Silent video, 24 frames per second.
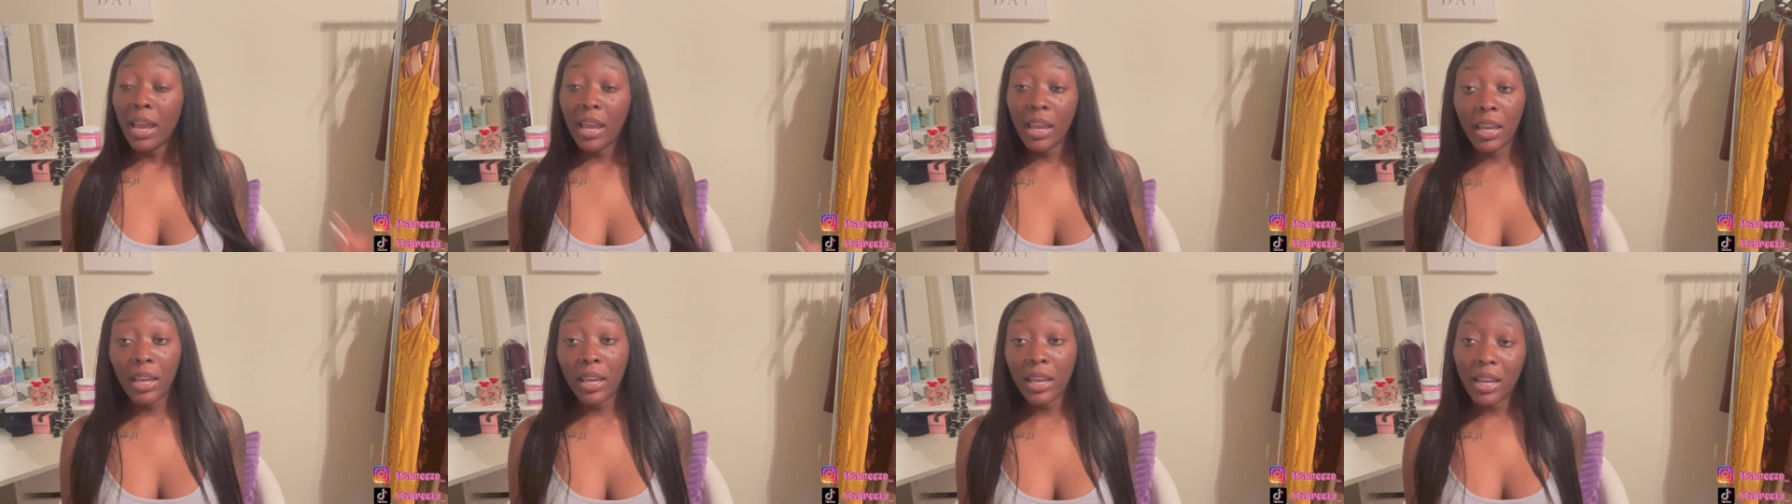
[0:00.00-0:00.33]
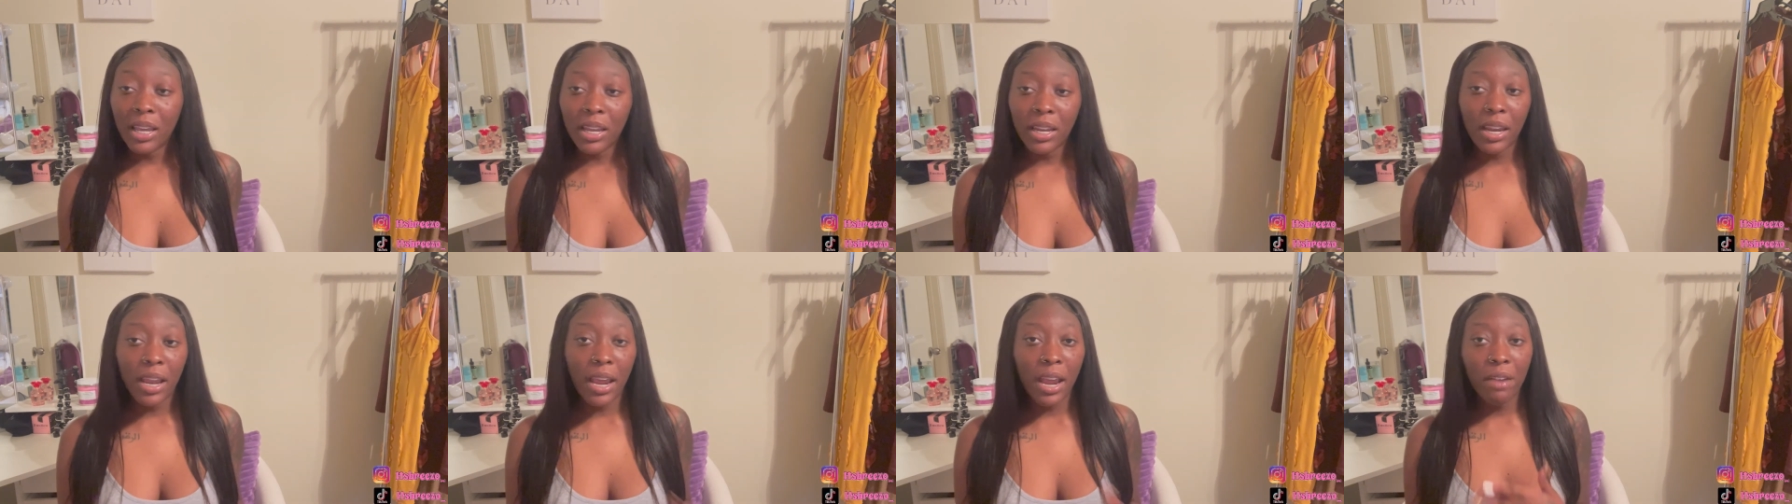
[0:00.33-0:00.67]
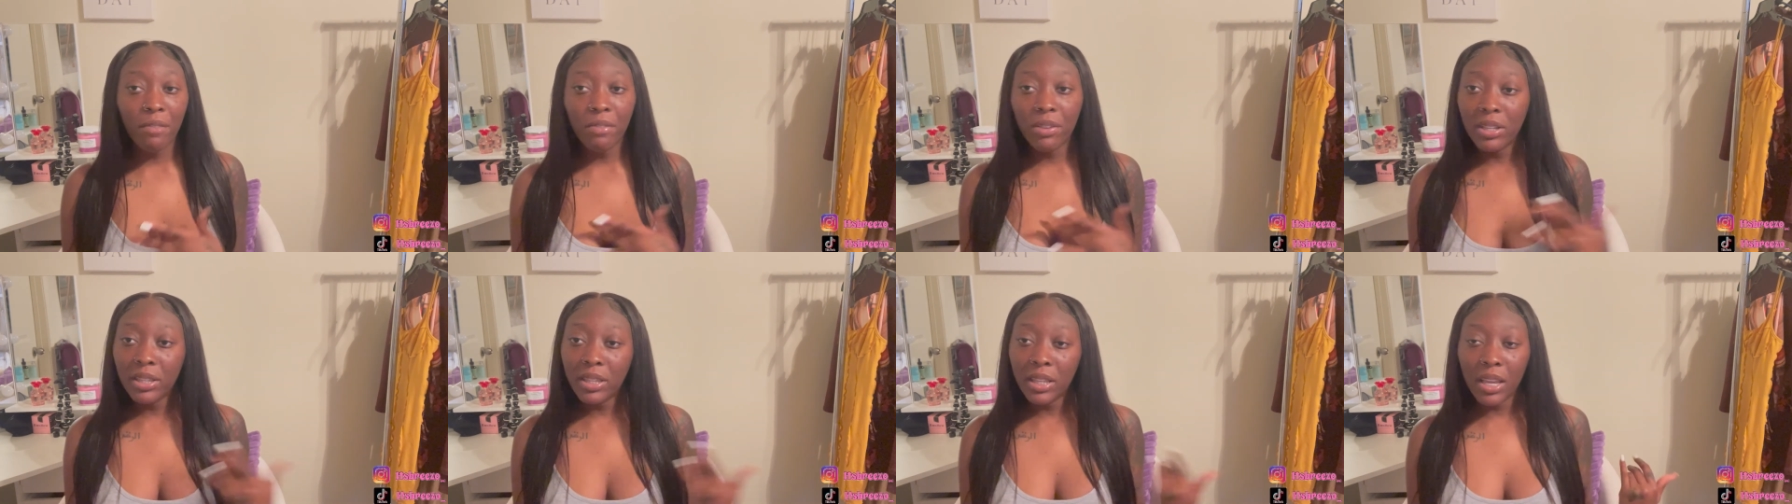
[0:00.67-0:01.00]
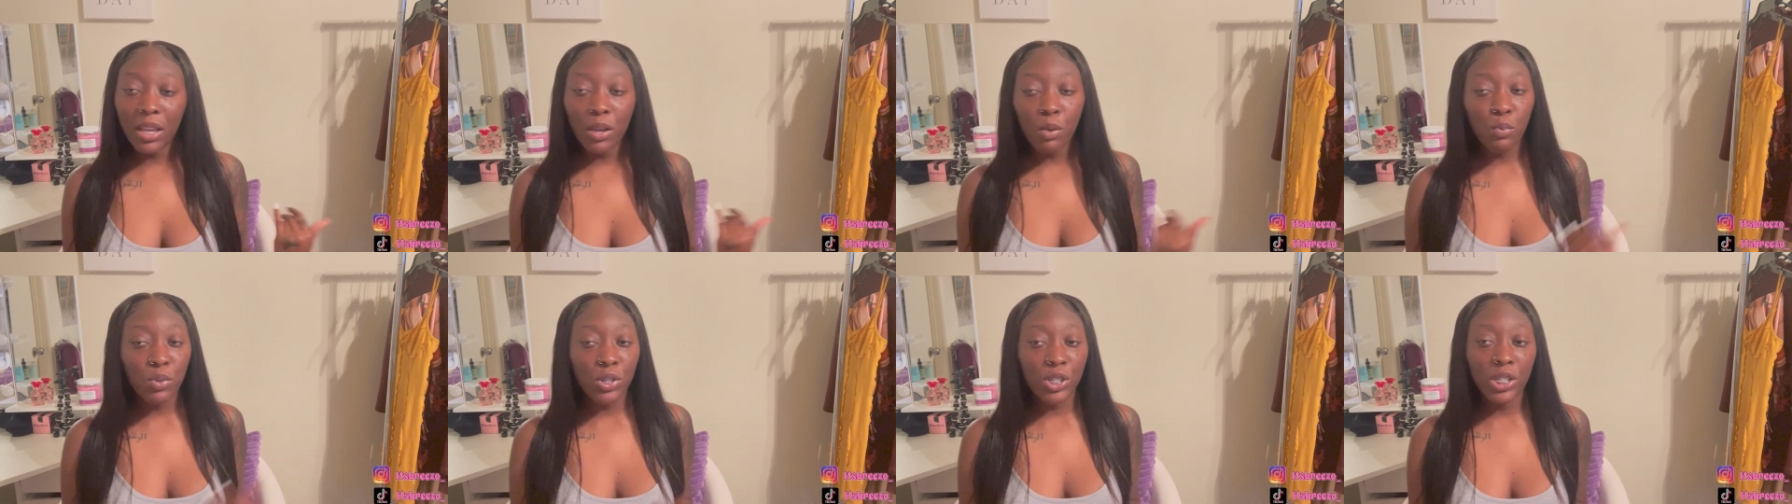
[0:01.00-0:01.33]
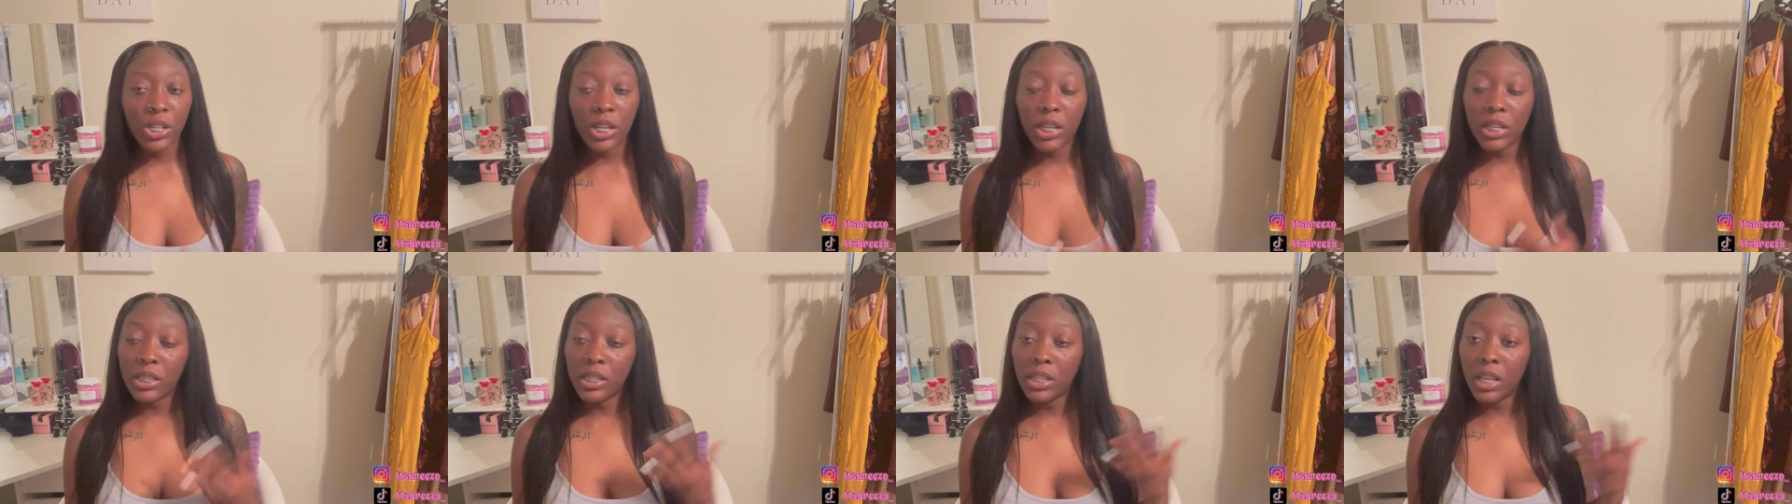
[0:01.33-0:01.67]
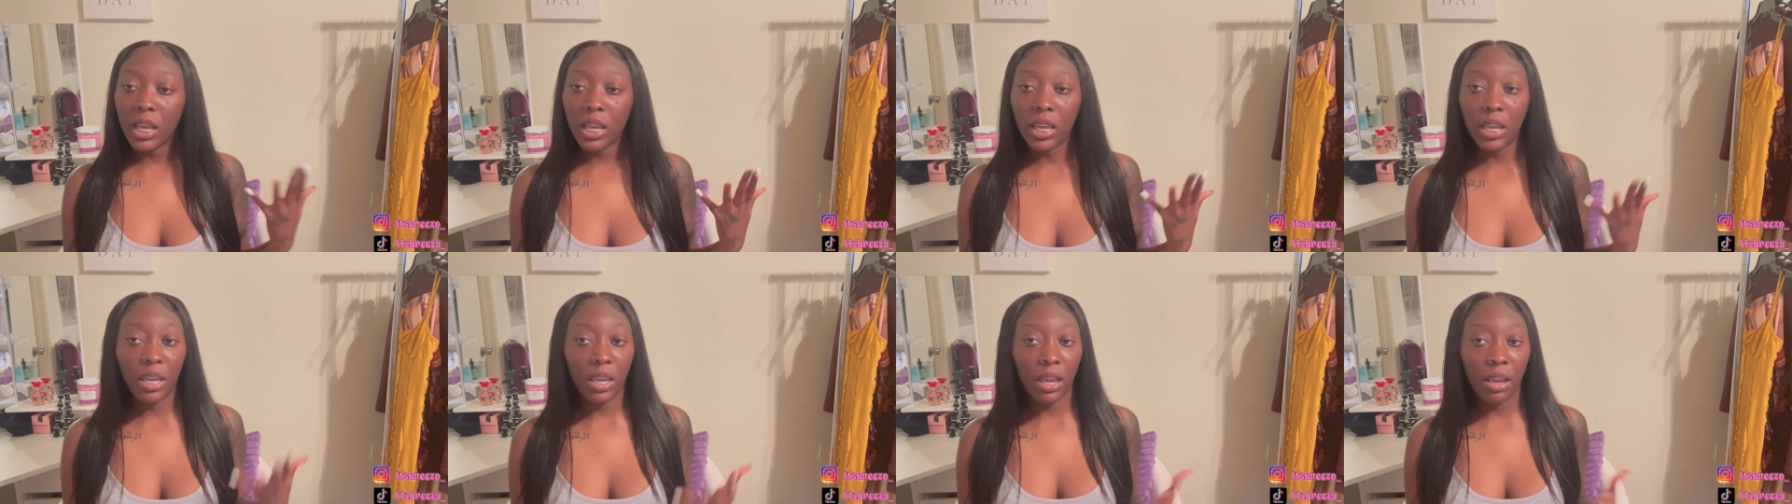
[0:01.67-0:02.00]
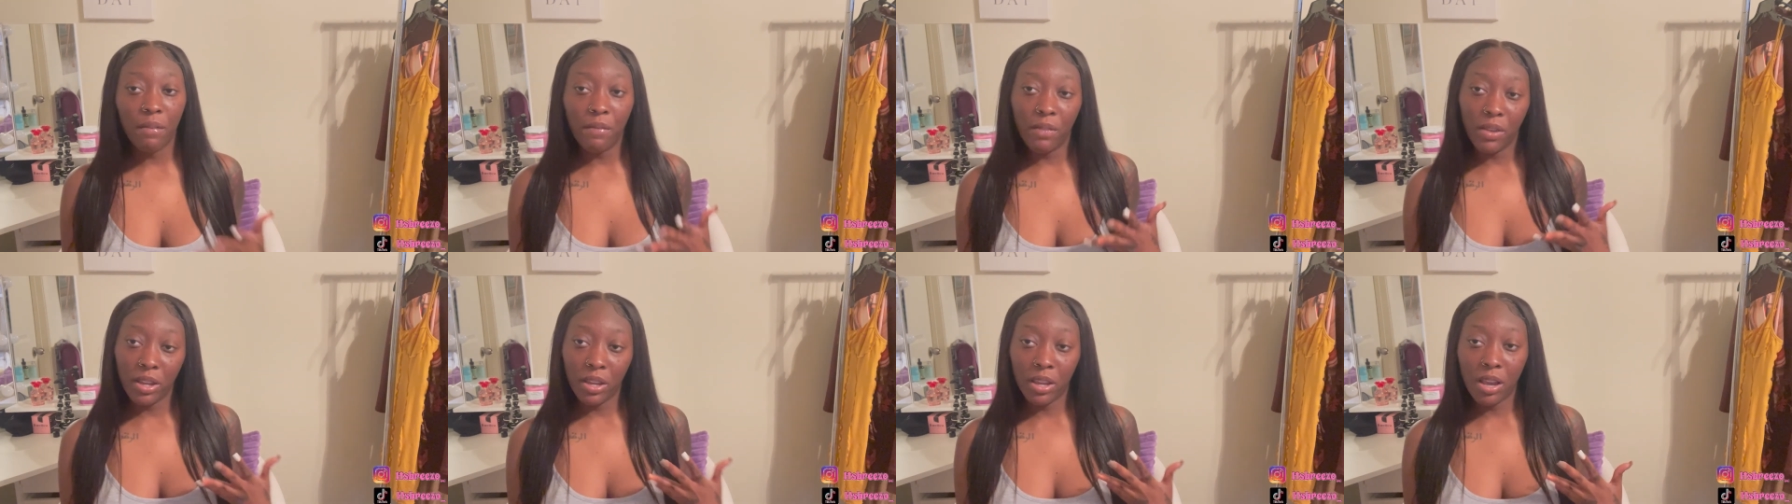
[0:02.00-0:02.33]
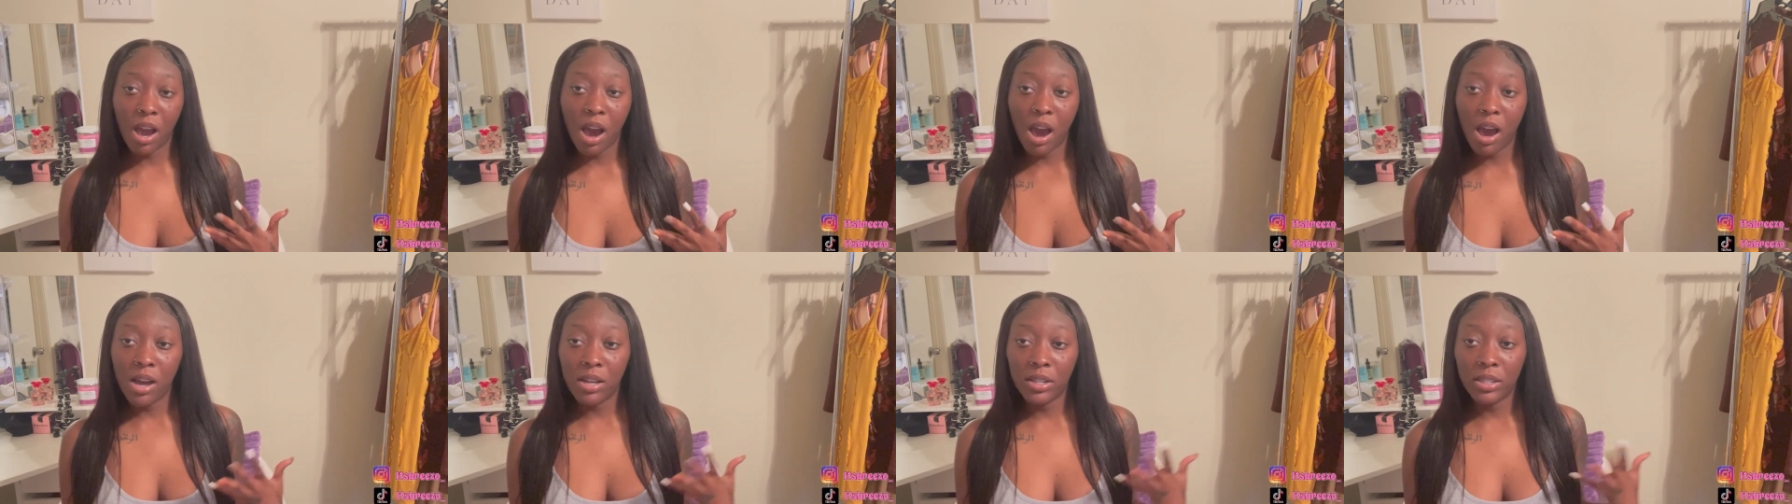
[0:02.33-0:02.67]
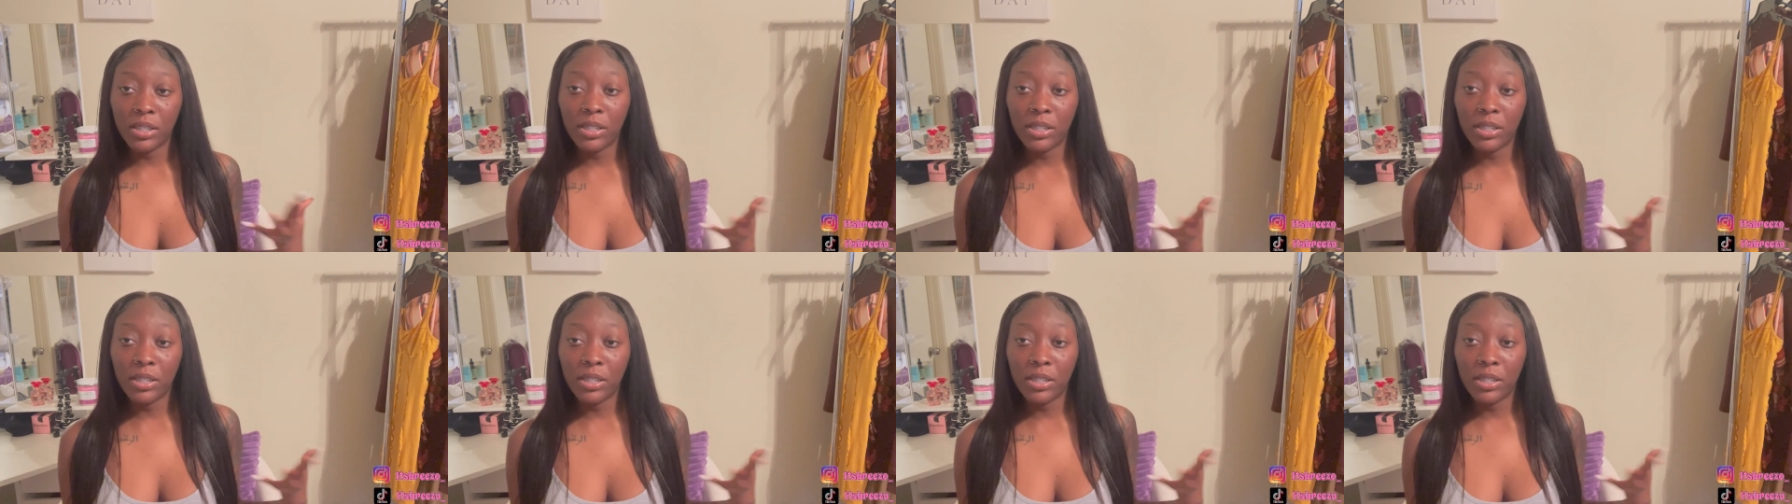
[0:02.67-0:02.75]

and everything was just giving, y'all.